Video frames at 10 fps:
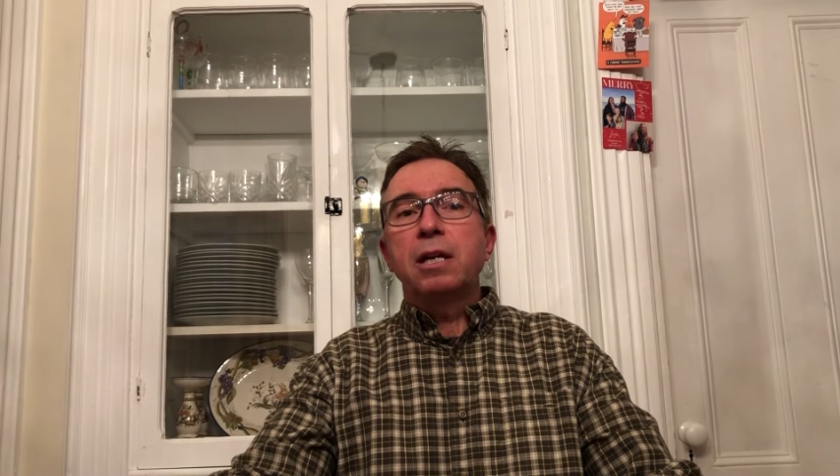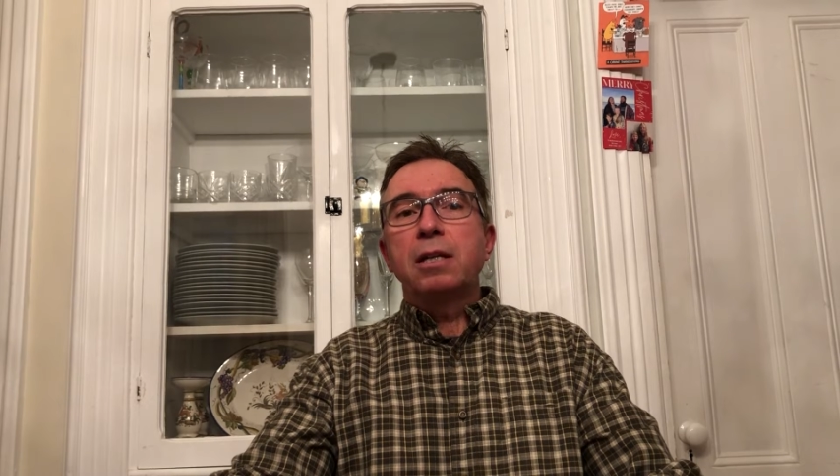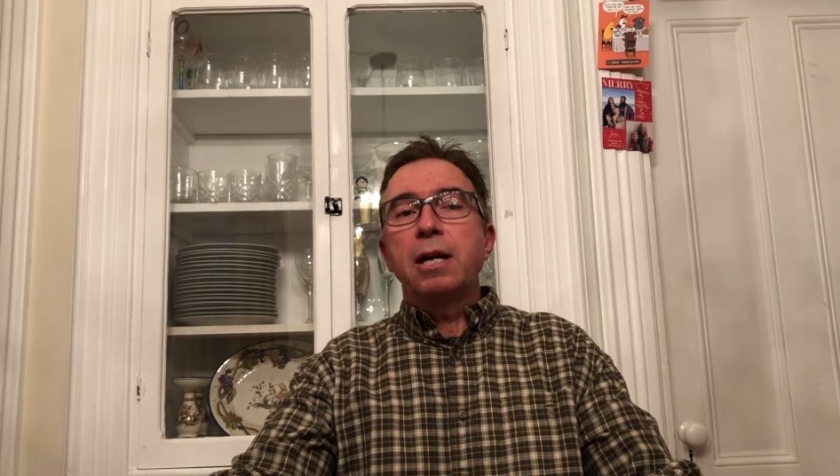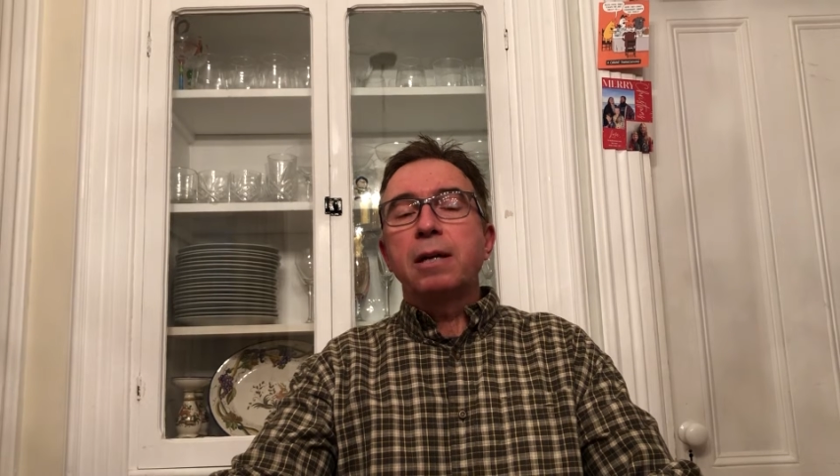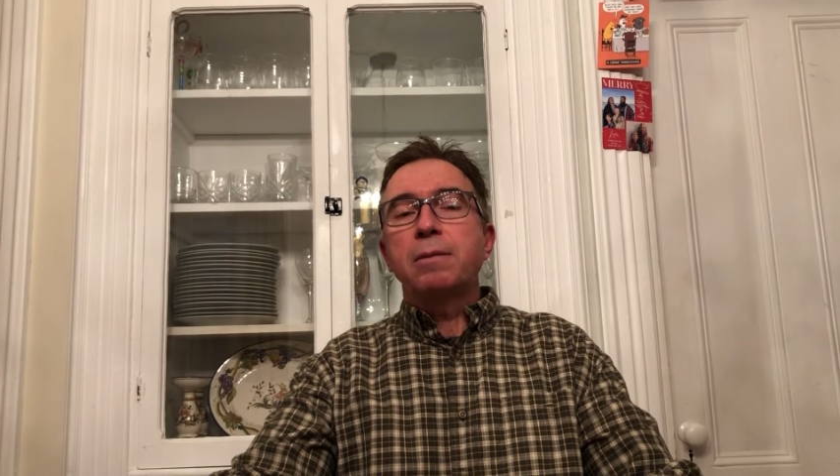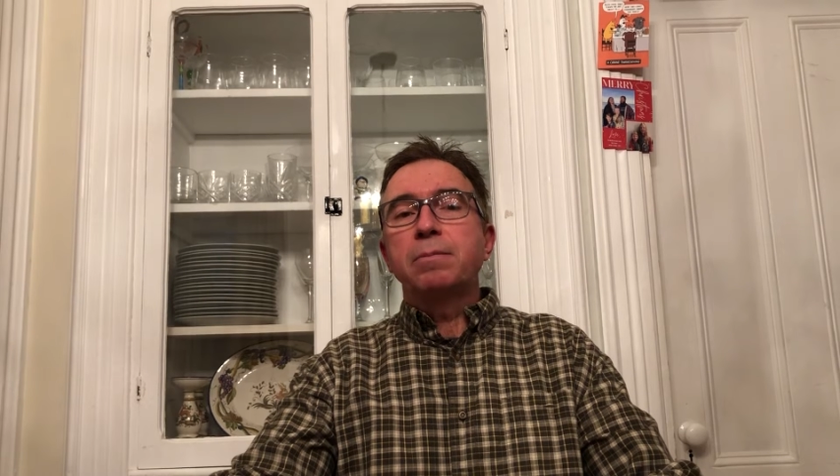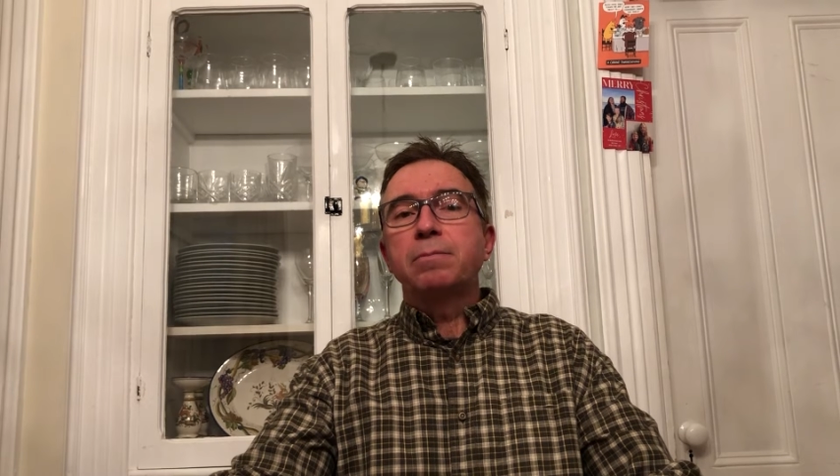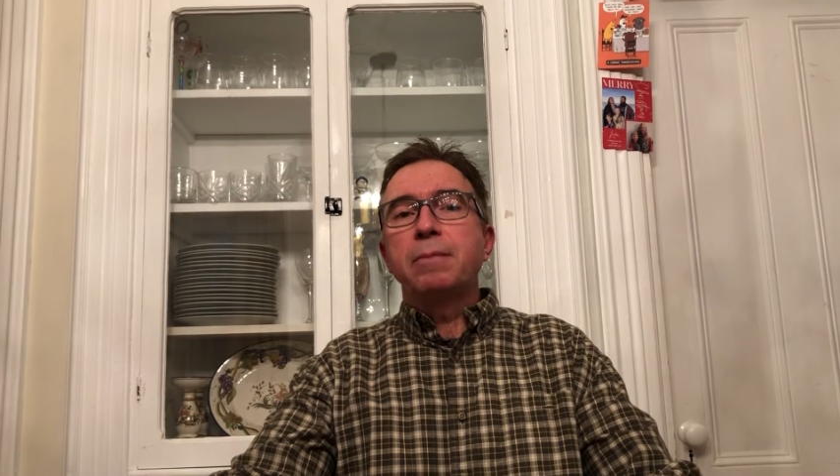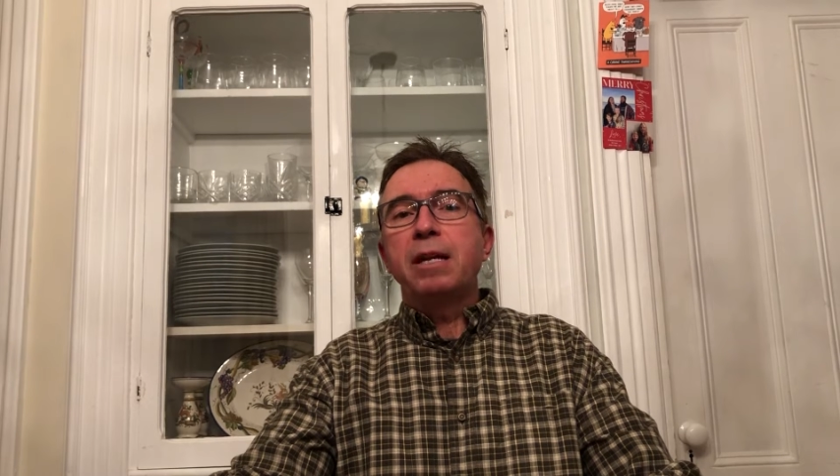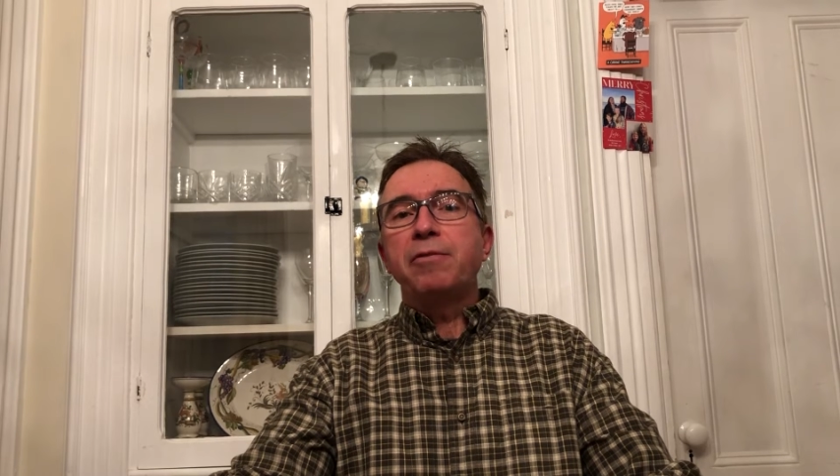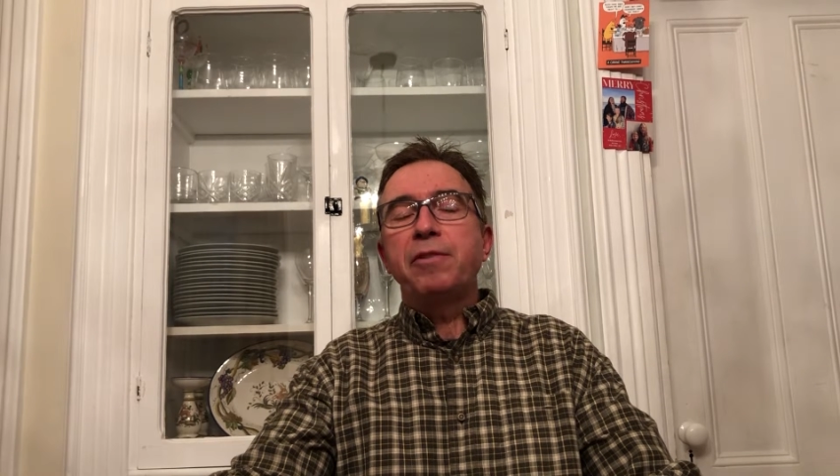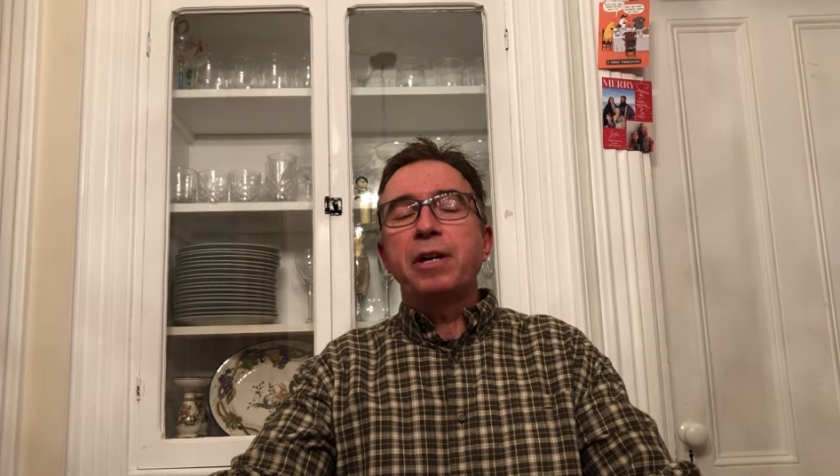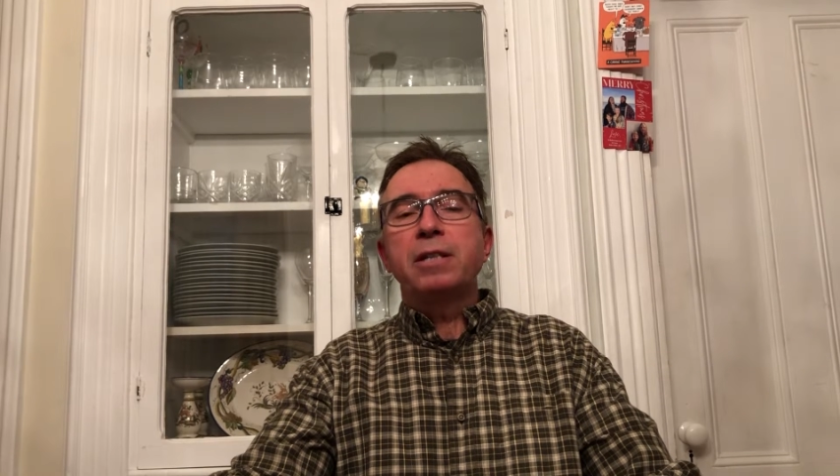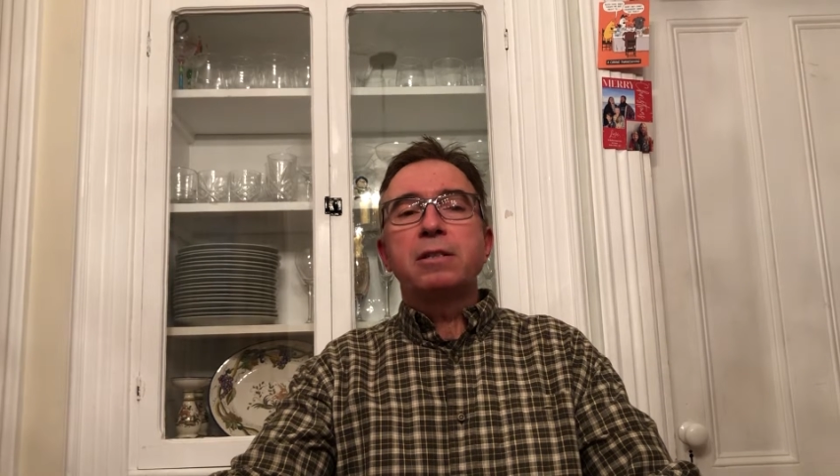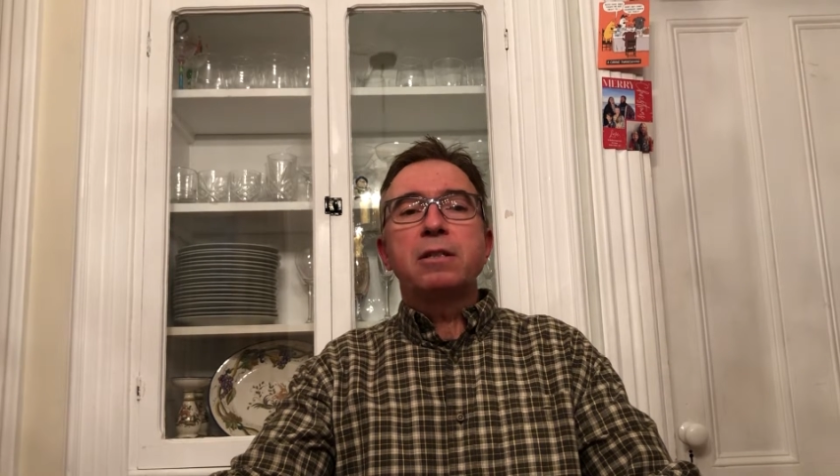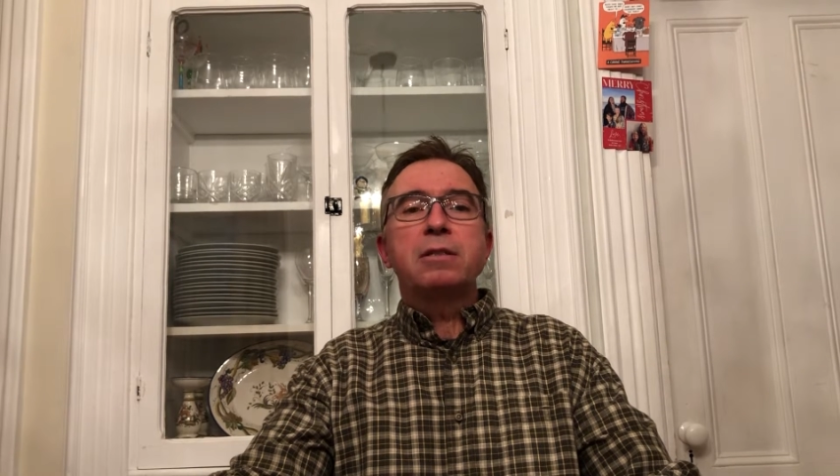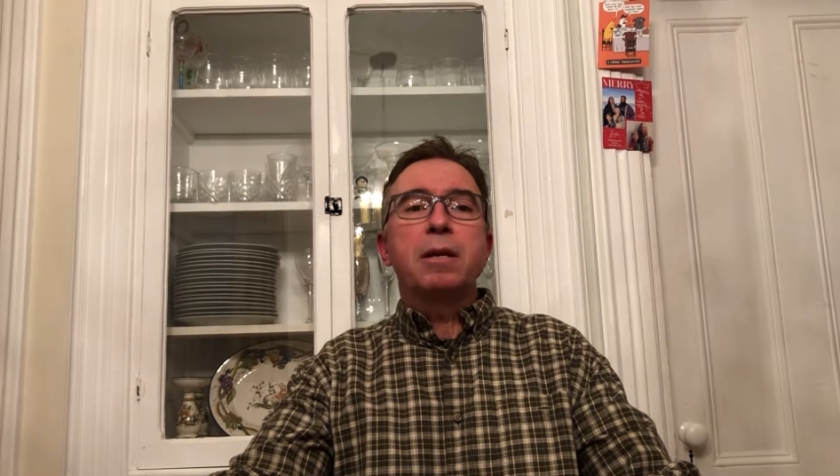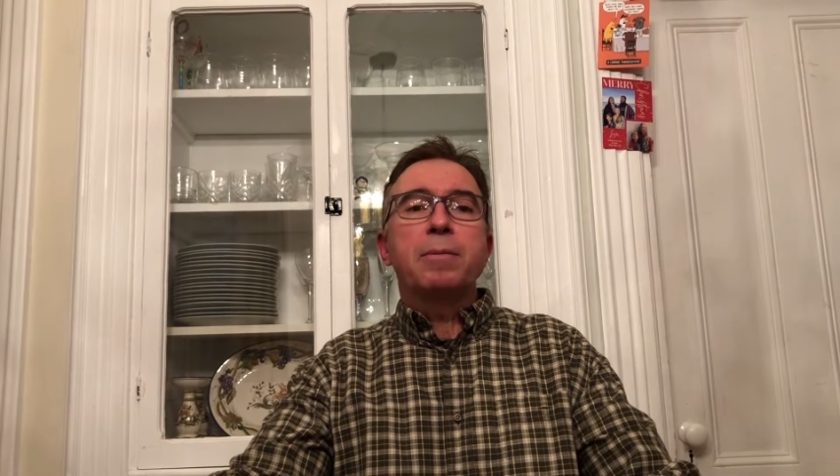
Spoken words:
Unlike many fanciers,